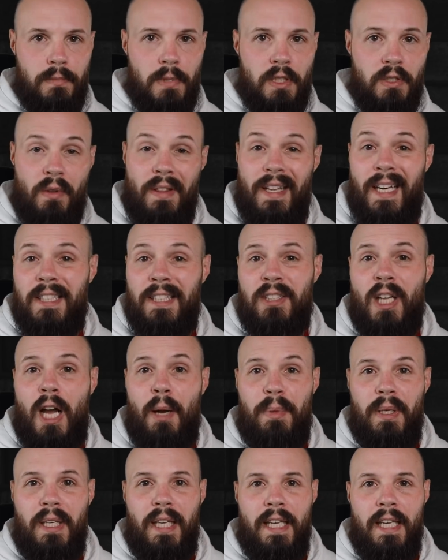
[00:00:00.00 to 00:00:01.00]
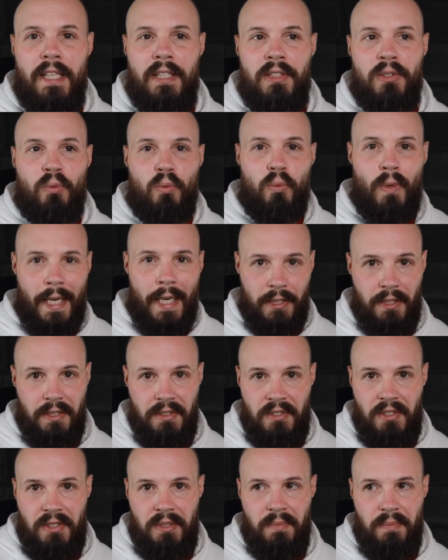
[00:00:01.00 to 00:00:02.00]
So the next topic is
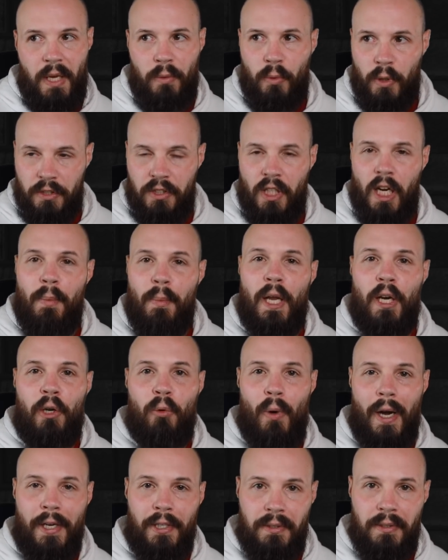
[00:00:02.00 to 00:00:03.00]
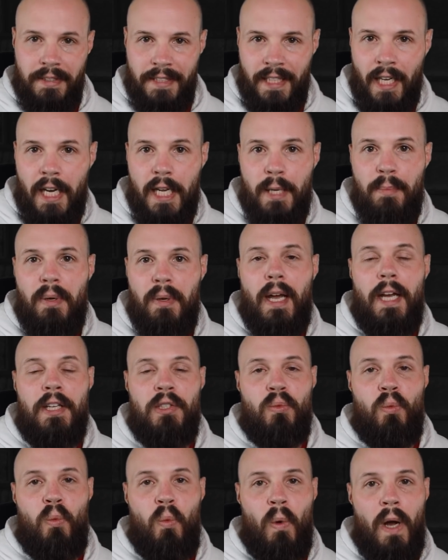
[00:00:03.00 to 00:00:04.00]
records, and we're going to talk about a record type
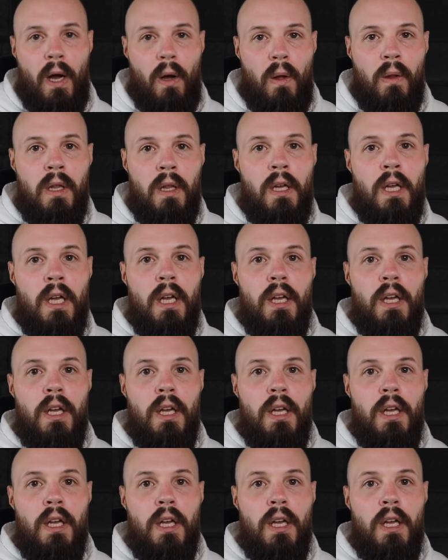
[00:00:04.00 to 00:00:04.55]
as well.